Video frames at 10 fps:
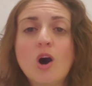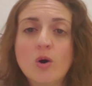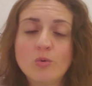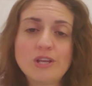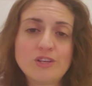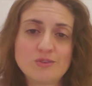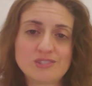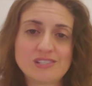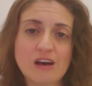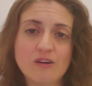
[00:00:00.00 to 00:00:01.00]
owning
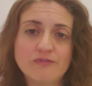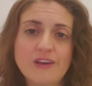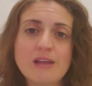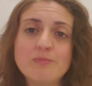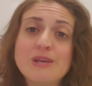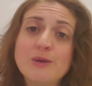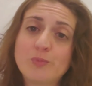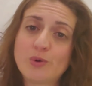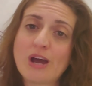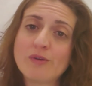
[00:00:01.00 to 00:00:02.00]
yourself and
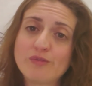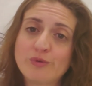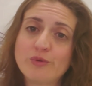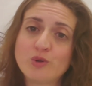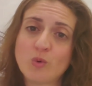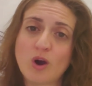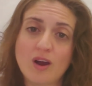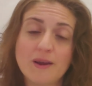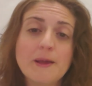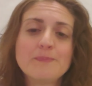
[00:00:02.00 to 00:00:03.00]
being proud of who you
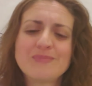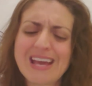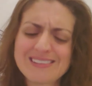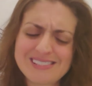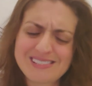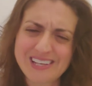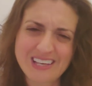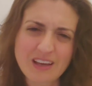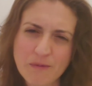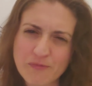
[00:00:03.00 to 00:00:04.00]
are and
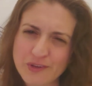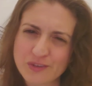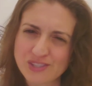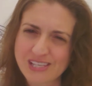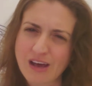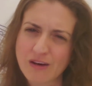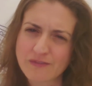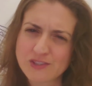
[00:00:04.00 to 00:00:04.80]
sticking up for yourself.